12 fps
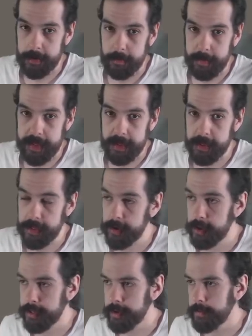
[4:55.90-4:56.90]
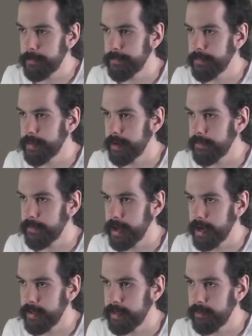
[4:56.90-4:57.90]
a little message in the console. So
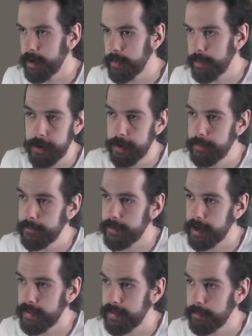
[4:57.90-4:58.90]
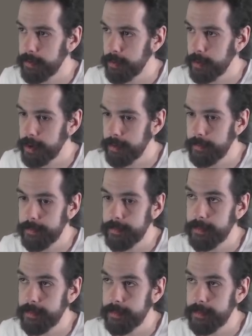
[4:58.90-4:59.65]
fly into the red one, gone, fly into the blue one,